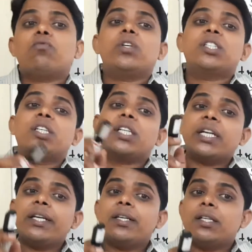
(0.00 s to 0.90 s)
was a
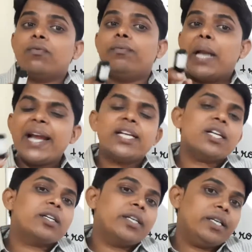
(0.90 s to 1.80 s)
great
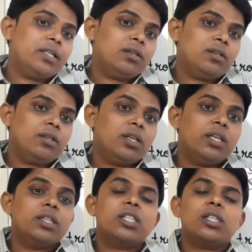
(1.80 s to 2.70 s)
brighter day
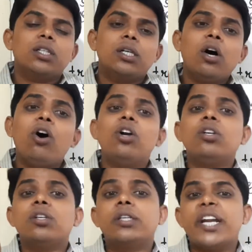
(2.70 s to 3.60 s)
in the
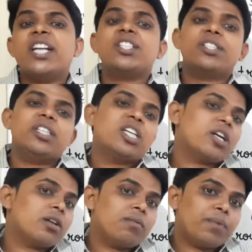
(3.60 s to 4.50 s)
God great
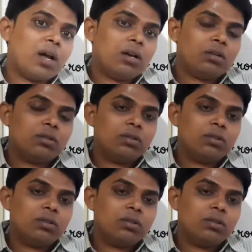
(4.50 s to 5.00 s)
eternal plan.